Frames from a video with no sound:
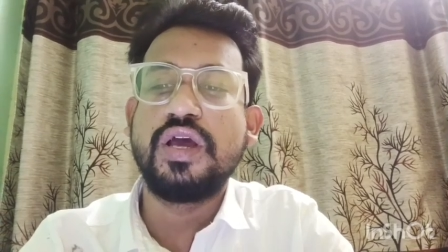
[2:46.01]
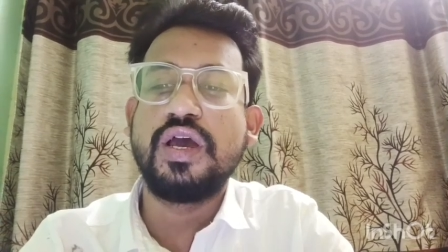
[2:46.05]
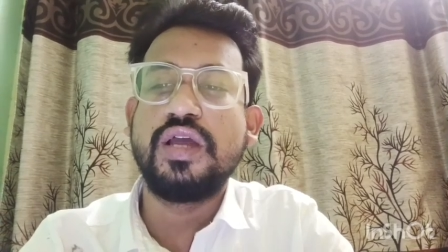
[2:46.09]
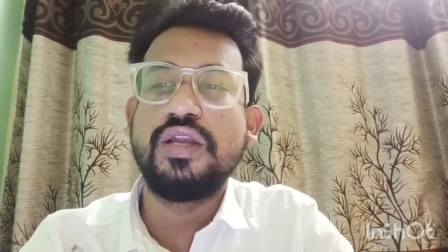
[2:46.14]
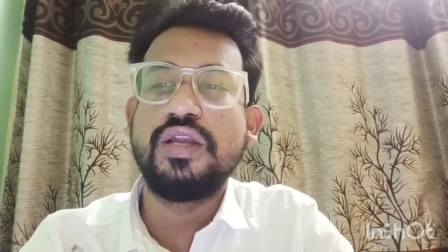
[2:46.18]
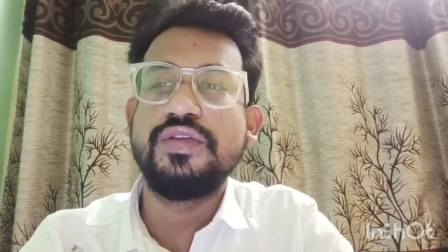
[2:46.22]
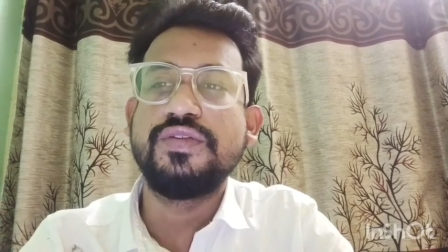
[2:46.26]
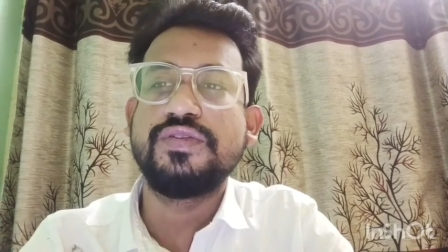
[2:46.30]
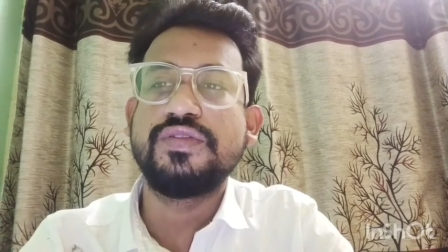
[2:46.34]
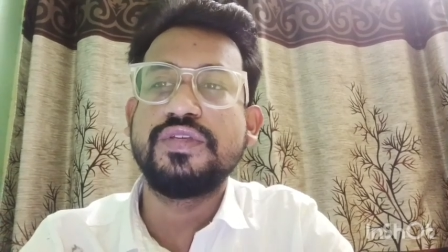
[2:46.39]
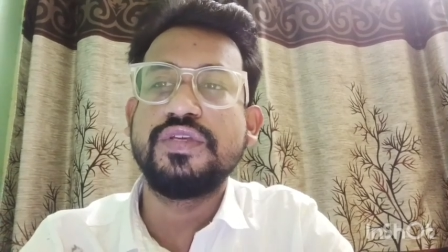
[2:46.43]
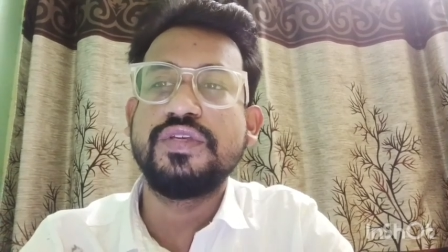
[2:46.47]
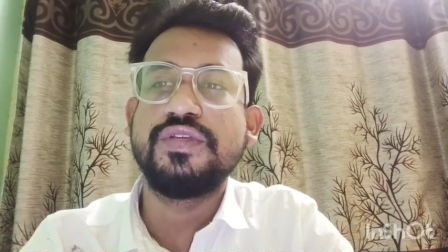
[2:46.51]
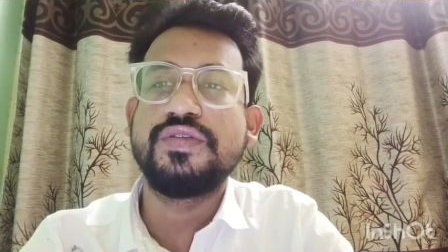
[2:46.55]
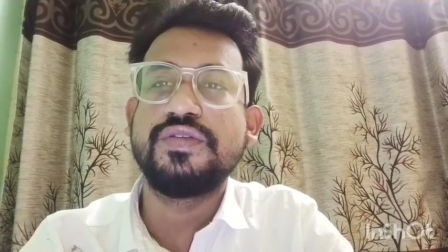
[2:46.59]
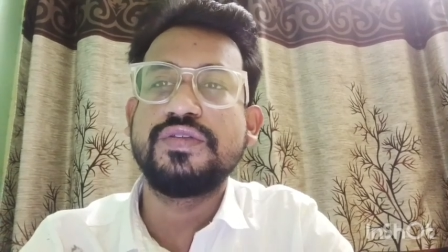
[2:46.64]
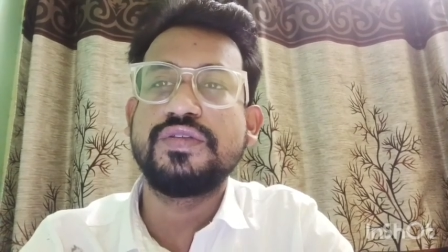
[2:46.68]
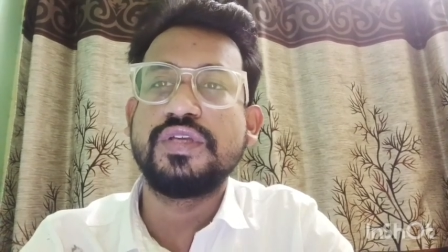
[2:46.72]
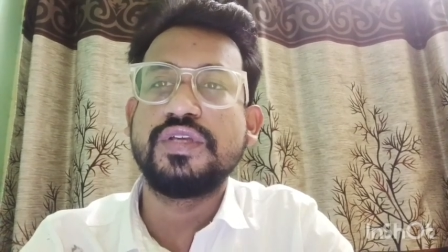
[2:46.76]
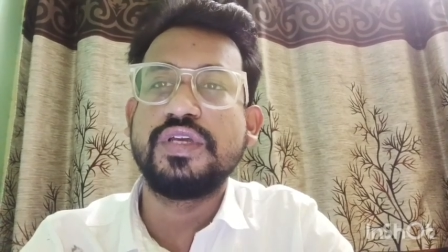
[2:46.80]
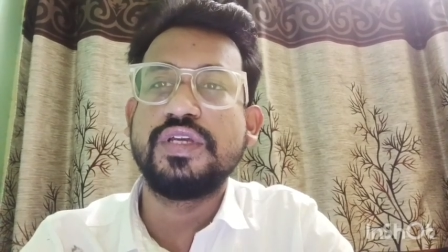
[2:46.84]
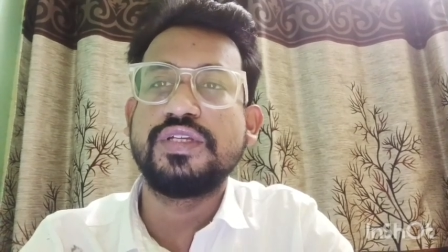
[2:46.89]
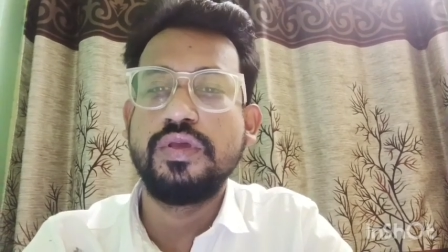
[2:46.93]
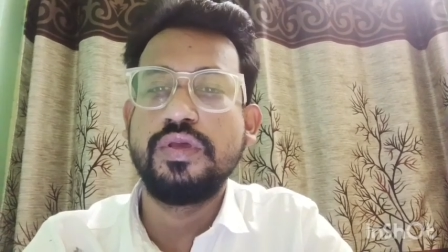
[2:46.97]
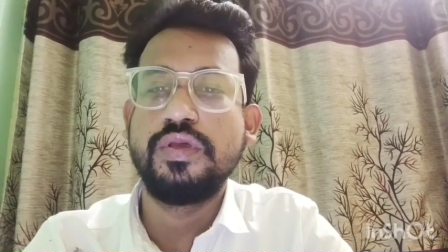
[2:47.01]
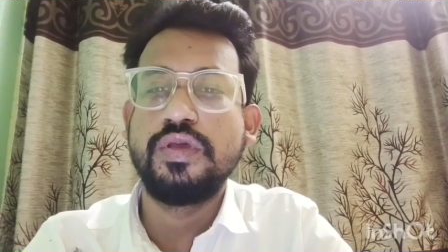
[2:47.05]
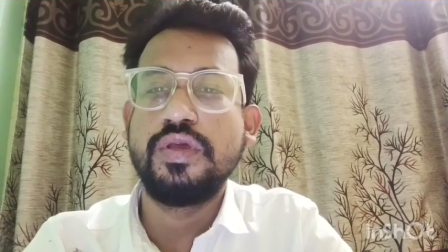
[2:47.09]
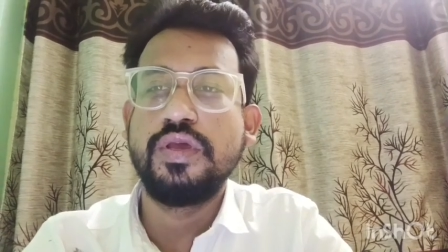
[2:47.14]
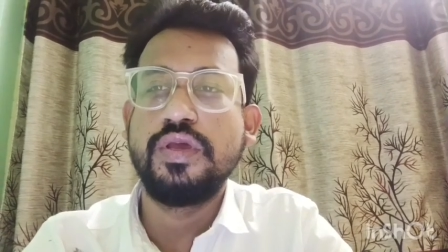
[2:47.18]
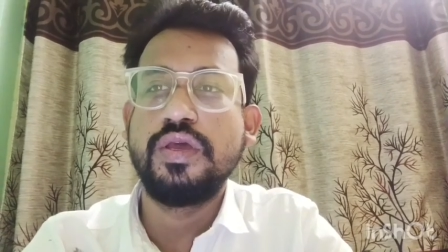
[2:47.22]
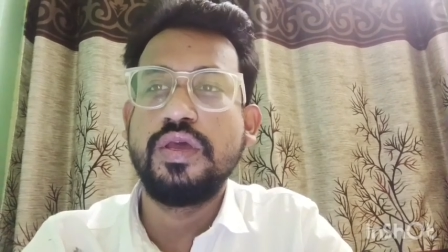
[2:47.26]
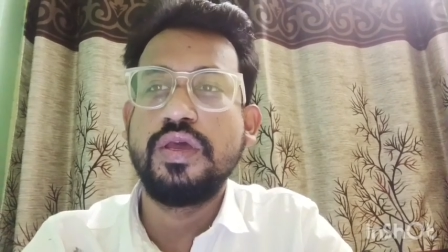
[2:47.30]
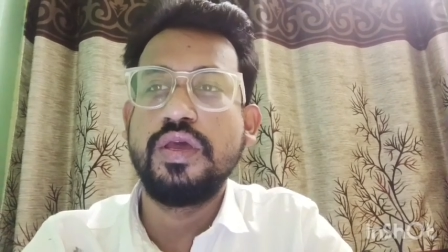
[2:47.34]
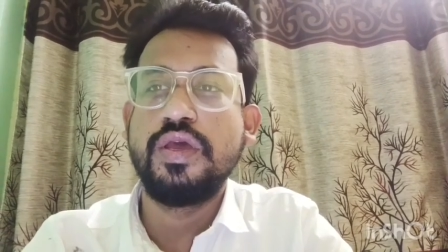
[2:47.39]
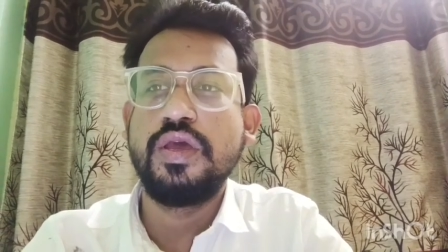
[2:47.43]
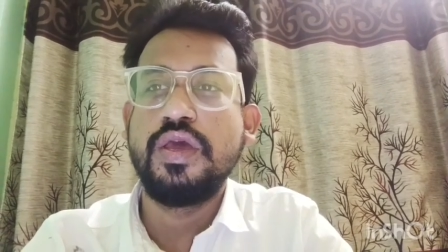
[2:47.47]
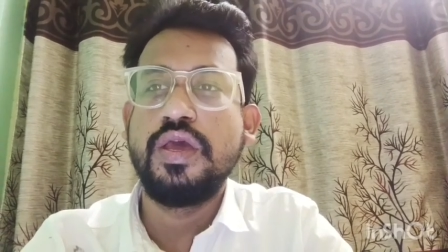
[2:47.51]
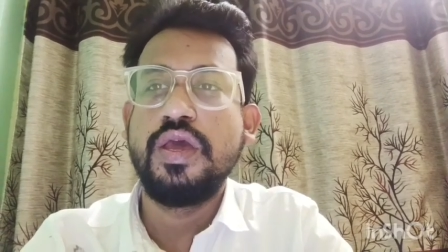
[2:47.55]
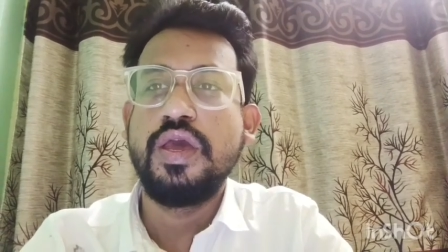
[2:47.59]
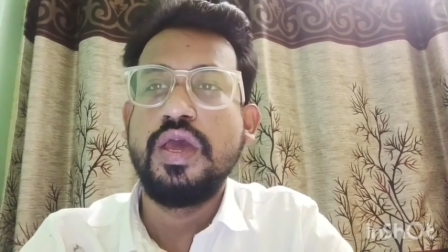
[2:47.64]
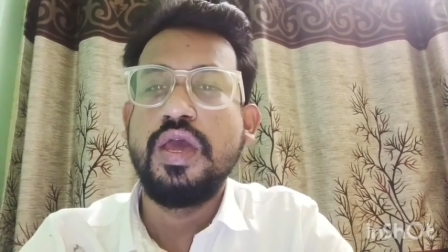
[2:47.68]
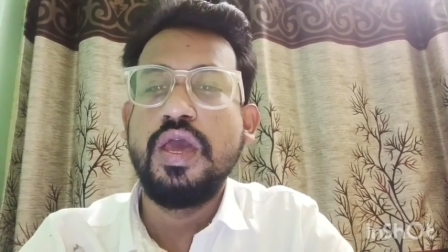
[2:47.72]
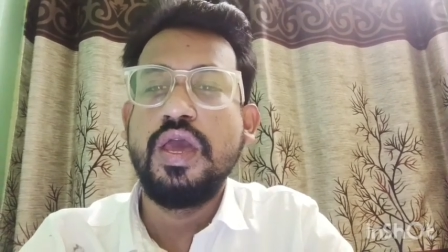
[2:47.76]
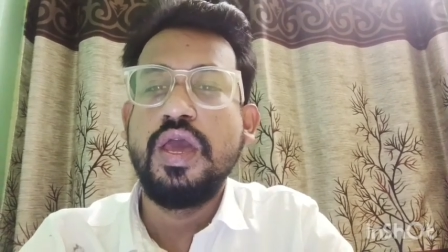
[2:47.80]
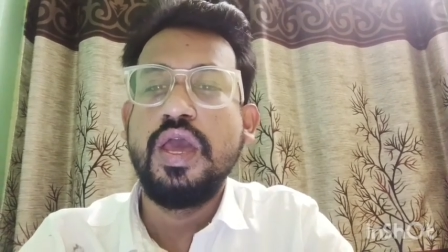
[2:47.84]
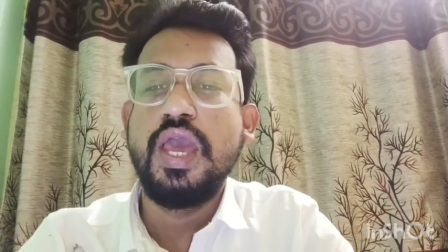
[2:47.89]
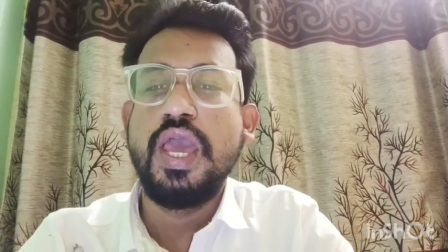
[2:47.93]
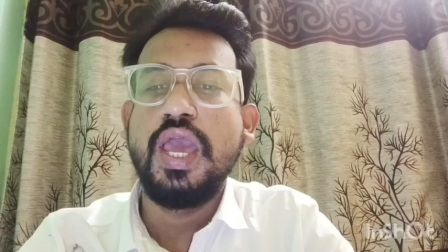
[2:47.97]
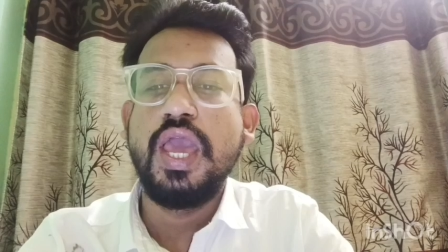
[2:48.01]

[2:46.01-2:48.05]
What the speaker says: dialysis sessions.